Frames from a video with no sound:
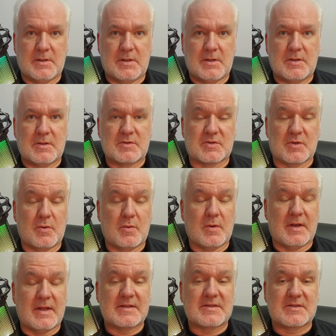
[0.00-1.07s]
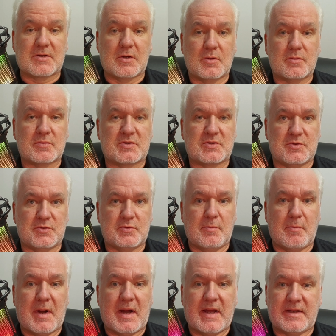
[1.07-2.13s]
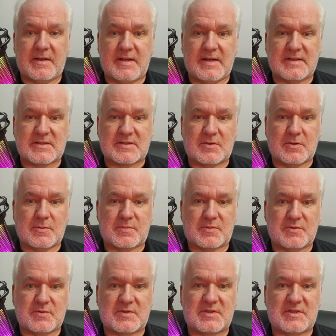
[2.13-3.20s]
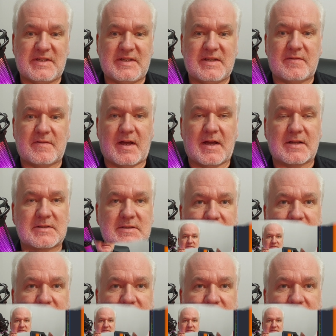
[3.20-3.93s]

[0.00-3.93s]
So let's go to my desktop to see that